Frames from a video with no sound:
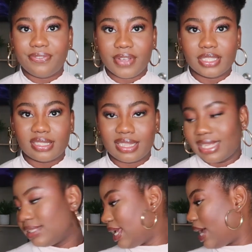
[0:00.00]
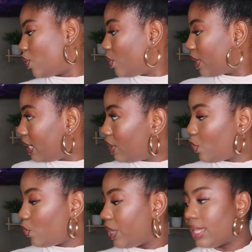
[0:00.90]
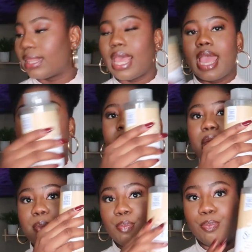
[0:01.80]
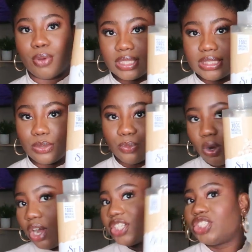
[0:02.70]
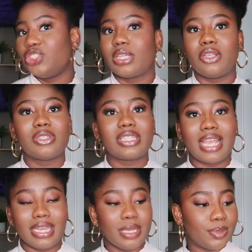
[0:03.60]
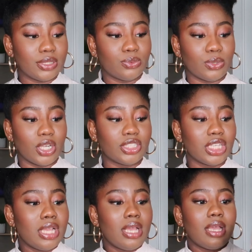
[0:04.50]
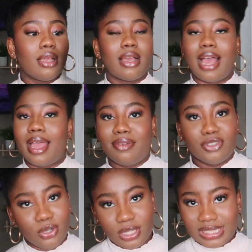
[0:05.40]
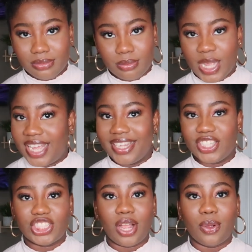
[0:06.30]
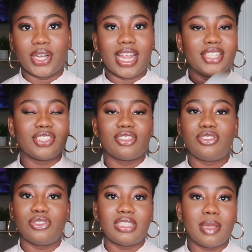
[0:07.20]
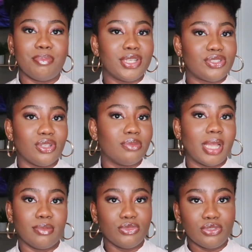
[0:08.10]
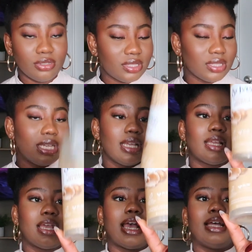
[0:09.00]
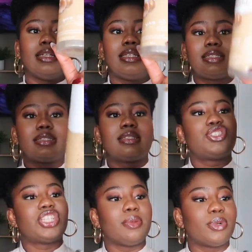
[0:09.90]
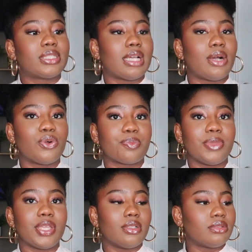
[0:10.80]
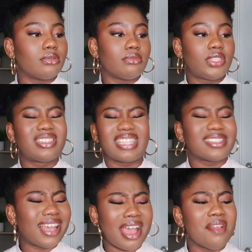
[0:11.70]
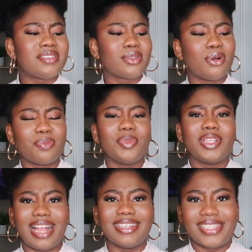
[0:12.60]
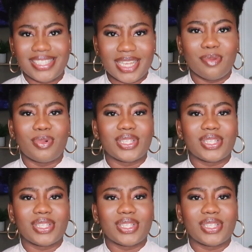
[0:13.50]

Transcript: first cleanse, I go in with a body wash. You can use any body wash. I have a lot in my shower. I just use them based on my mood. And this is the Shea Butter Oatmeal, St. Ives Oatmeal and Shea